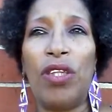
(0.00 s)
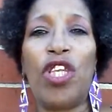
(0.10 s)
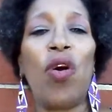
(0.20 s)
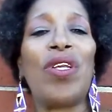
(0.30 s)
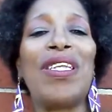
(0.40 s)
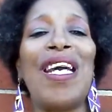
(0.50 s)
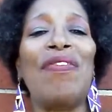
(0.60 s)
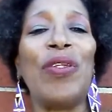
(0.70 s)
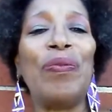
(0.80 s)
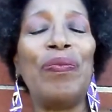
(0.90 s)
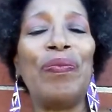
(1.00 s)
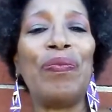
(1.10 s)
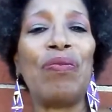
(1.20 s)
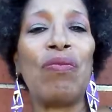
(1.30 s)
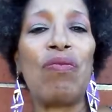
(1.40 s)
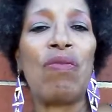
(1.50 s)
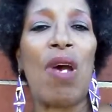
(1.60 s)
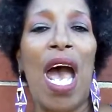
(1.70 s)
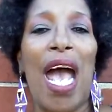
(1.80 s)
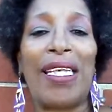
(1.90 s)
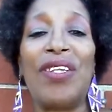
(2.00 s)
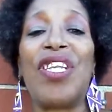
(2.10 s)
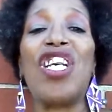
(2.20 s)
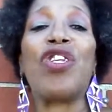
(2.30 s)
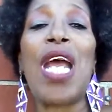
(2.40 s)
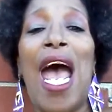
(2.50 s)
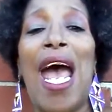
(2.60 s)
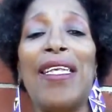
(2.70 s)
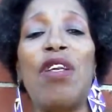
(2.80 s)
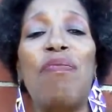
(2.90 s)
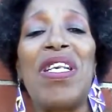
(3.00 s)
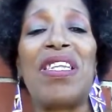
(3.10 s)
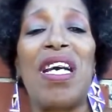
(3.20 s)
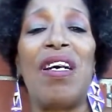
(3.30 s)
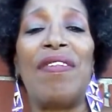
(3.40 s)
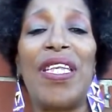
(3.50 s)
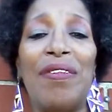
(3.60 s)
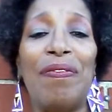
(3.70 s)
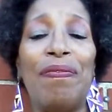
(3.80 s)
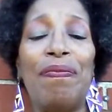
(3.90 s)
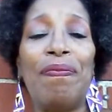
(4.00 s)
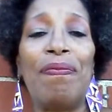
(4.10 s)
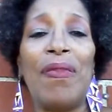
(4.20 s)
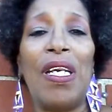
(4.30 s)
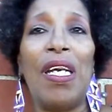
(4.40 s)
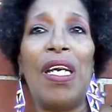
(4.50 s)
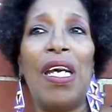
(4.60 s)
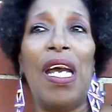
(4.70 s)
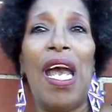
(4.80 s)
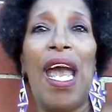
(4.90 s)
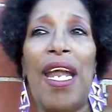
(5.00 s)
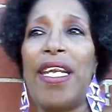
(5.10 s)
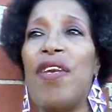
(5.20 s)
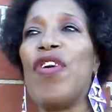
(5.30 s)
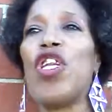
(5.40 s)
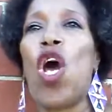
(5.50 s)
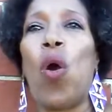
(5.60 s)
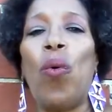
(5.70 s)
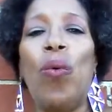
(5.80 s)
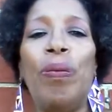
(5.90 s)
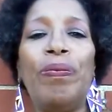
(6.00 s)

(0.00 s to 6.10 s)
show the devil I can still shine in the midst of it. And even though